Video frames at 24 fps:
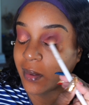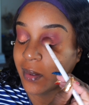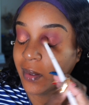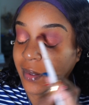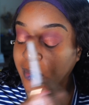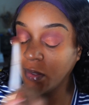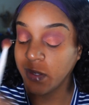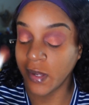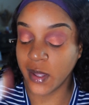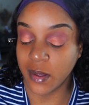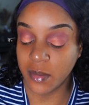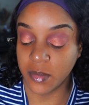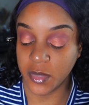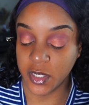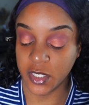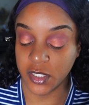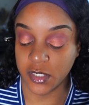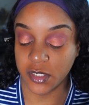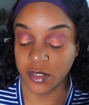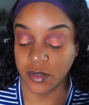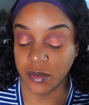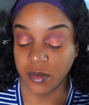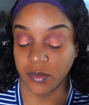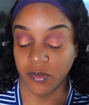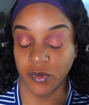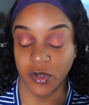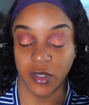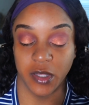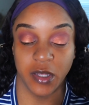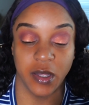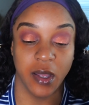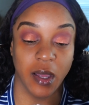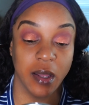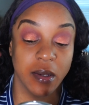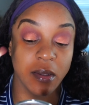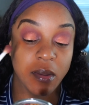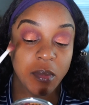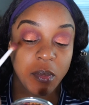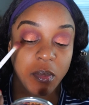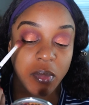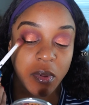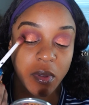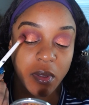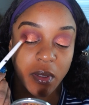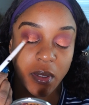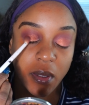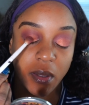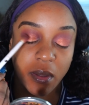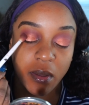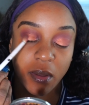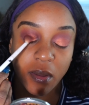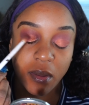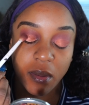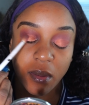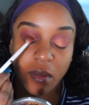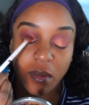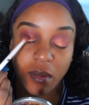And that means you really got to blend.